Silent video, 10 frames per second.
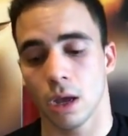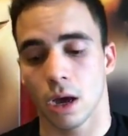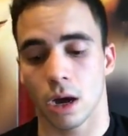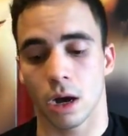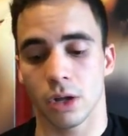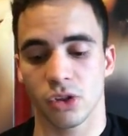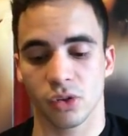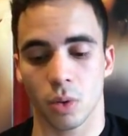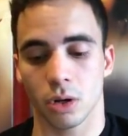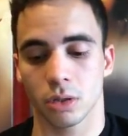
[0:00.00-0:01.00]
I just
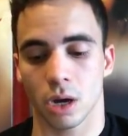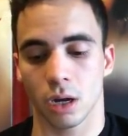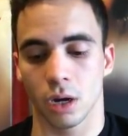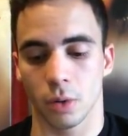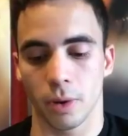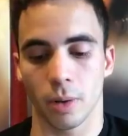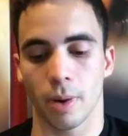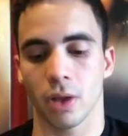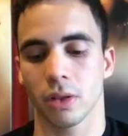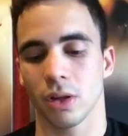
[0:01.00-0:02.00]
want to talk a little bit
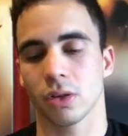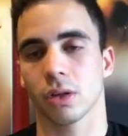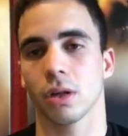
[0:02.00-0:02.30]
about this.